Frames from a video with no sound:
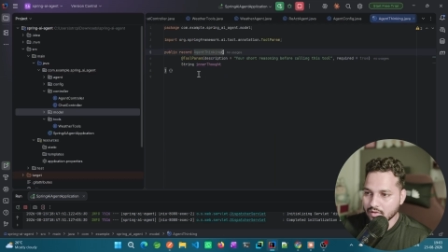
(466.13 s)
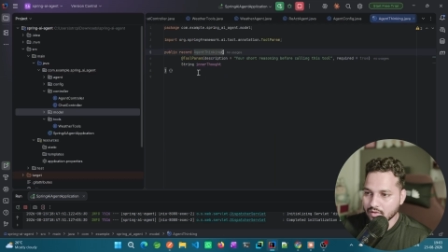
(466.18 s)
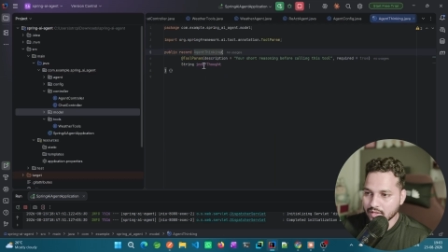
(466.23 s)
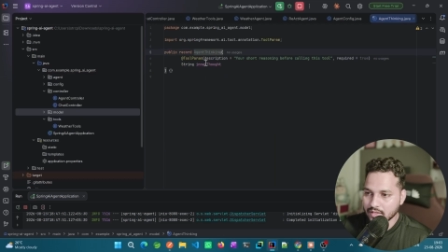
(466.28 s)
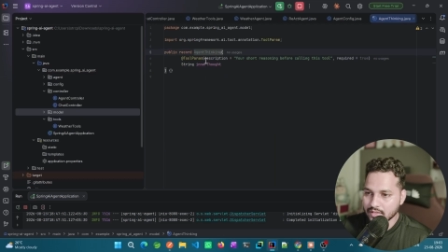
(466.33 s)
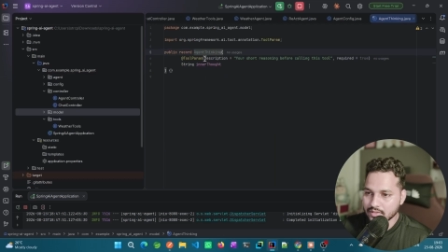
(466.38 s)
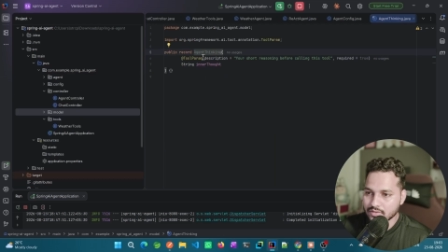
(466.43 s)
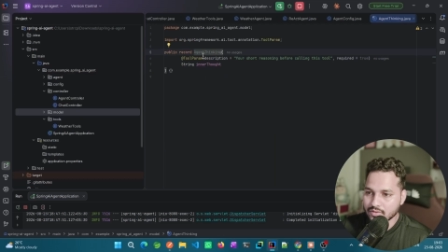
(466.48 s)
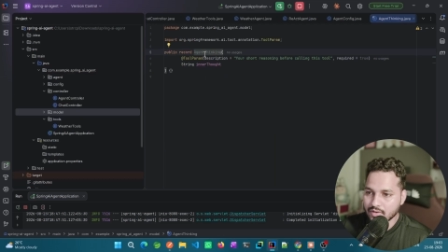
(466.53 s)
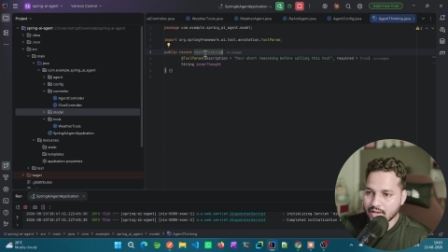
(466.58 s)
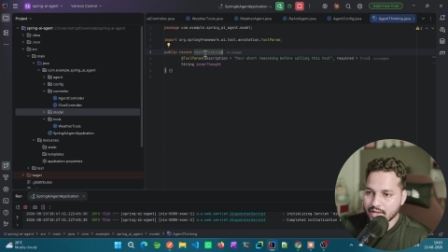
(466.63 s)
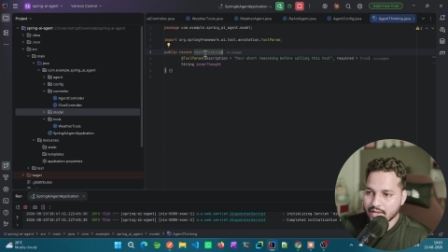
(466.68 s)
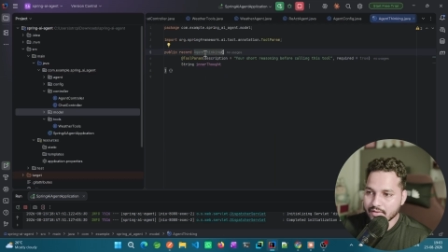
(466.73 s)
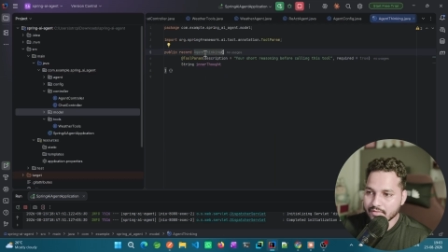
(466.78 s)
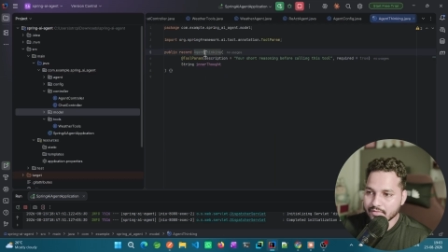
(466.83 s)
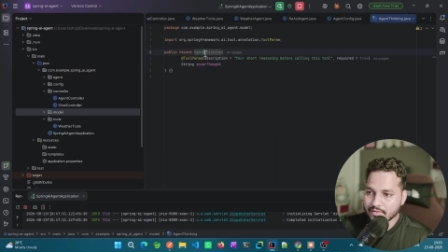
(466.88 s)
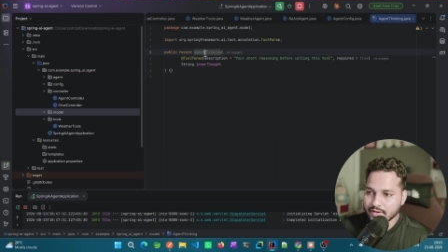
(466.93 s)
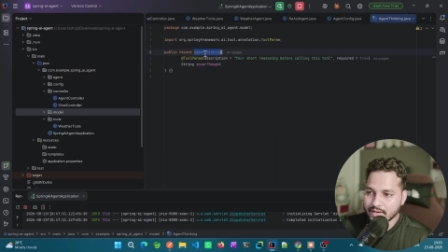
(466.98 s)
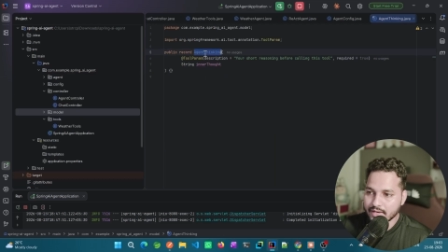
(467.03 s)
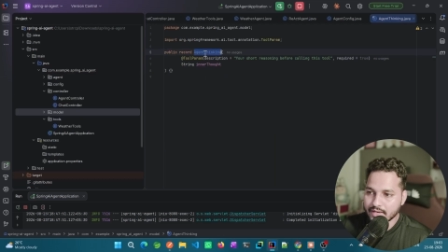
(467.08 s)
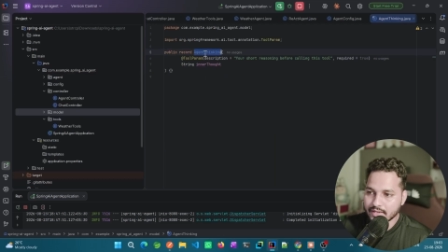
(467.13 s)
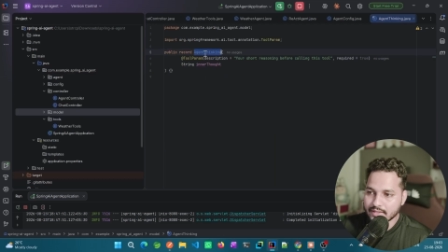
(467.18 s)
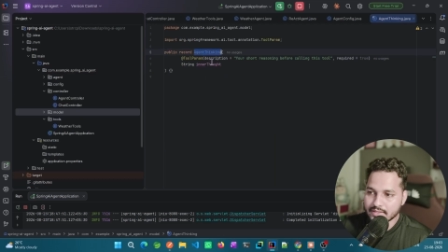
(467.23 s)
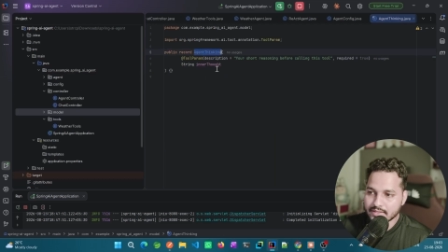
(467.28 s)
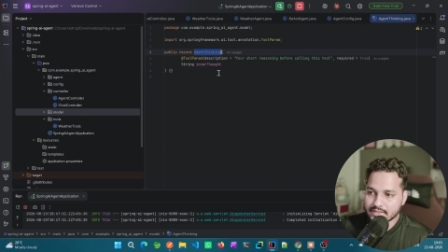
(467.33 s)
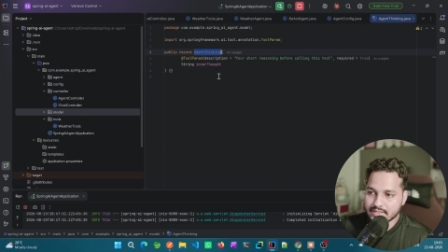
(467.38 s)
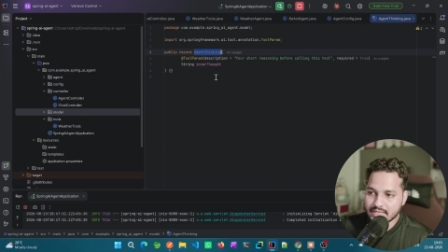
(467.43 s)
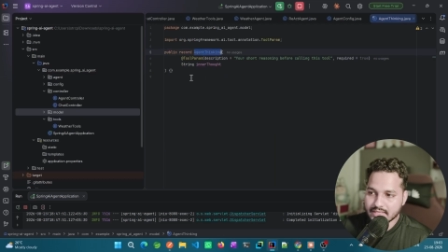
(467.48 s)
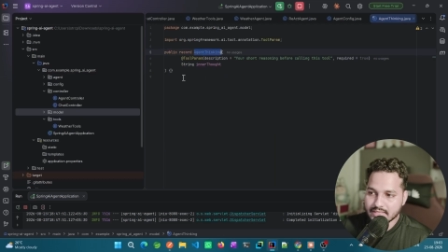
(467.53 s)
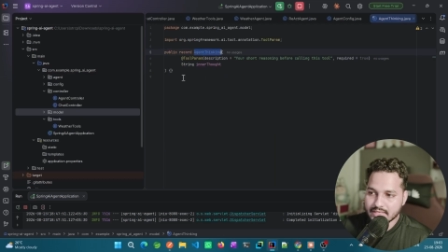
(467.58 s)
Okay, so I have created
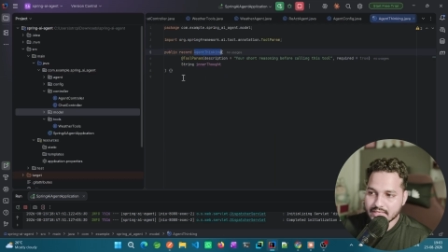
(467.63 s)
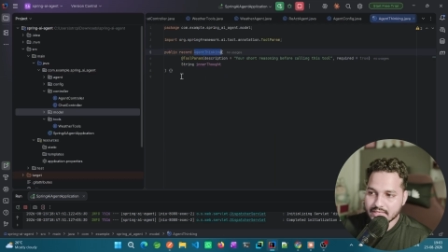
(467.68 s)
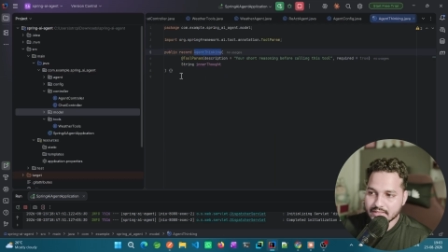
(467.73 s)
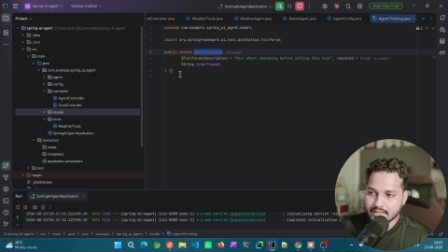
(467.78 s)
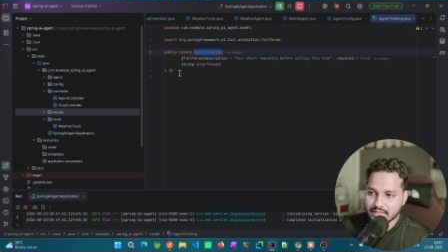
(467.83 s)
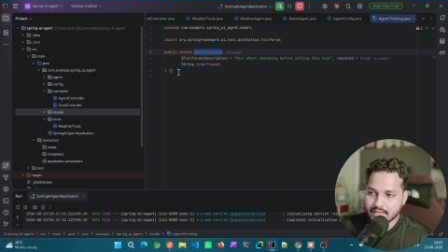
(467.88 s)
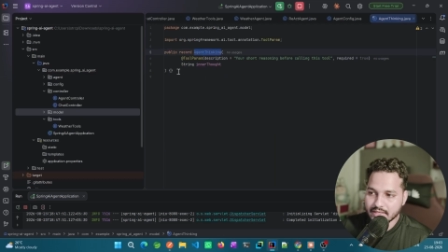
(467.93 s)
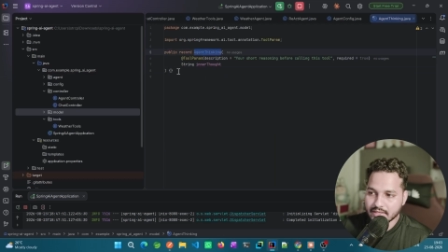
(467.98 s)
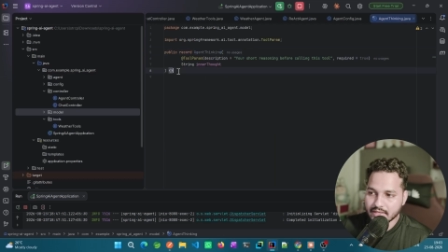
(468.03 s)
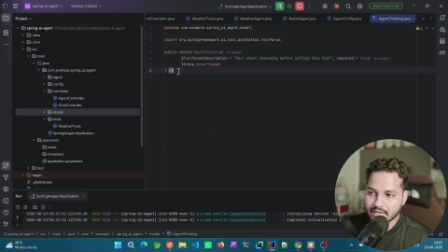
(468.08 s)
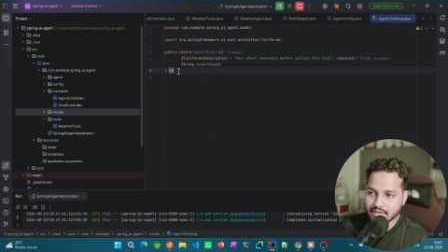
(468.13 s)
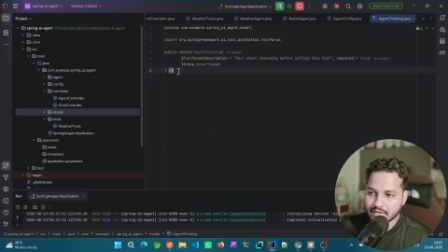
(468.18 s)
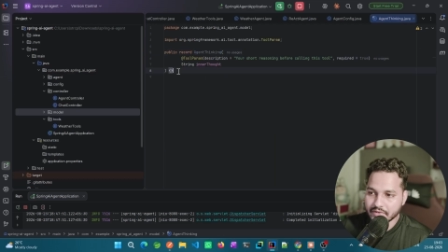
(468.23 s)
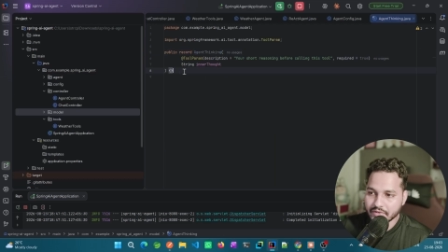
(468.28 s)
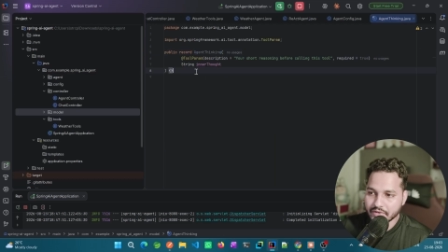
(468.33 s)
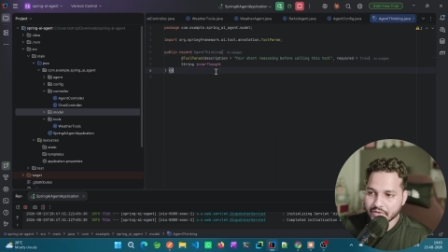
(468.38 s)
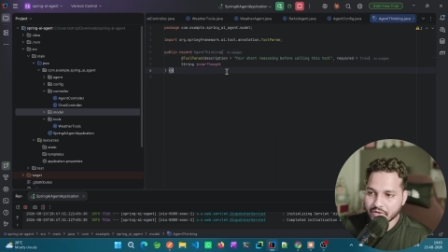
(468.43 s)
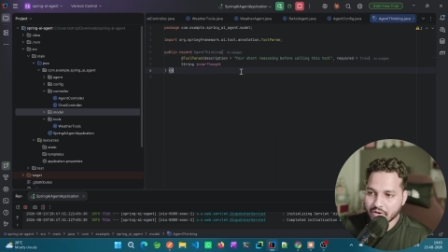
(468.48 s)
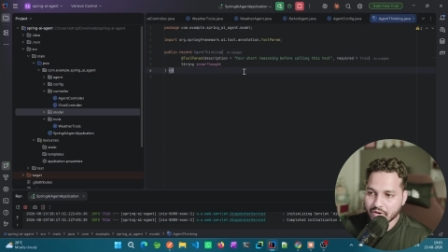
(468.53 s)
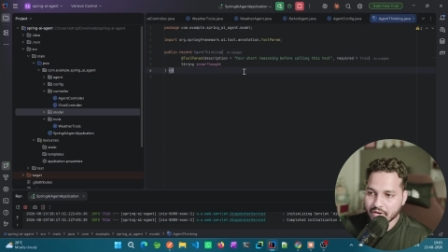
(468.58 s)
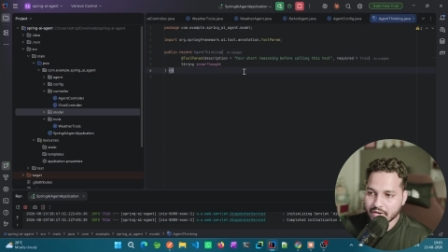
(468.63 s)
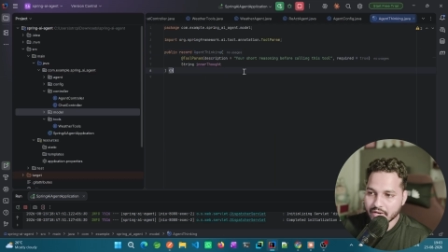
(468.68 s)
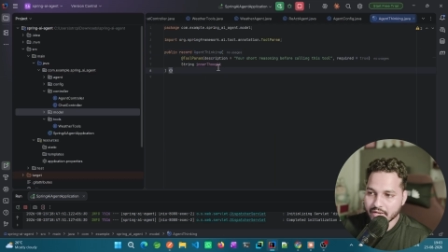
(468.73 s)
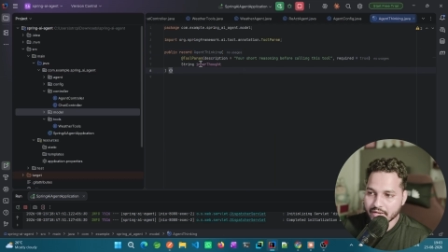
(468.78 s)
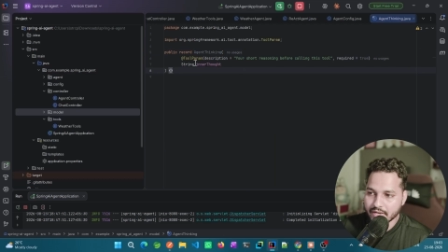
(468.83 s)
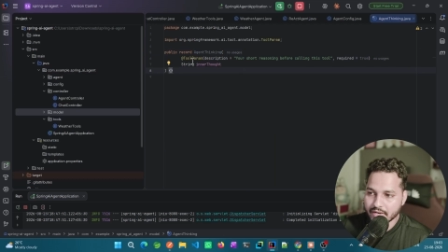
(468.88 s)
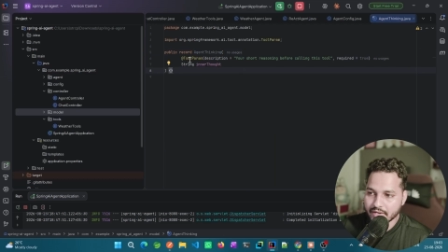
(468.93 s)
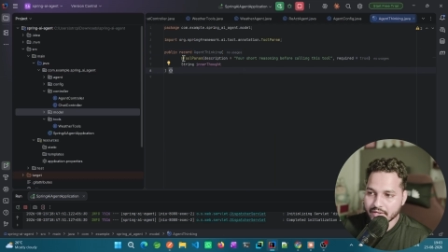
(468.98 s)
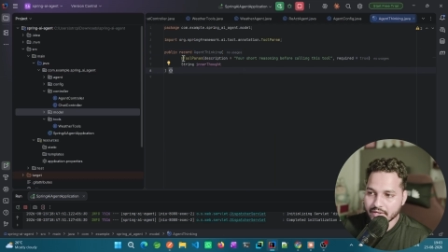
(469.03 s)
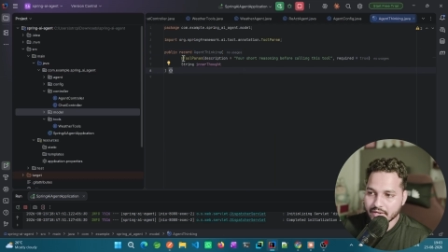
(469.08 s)
this agent thinking record
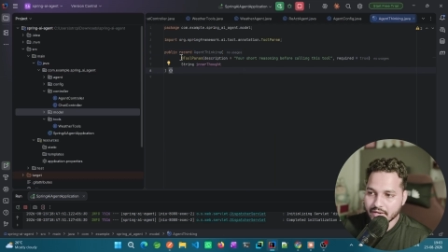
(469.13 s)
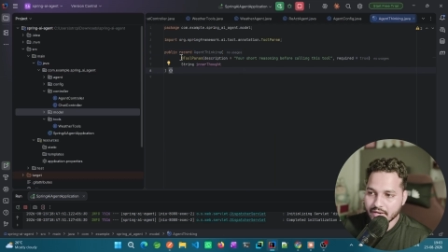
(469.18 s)
here,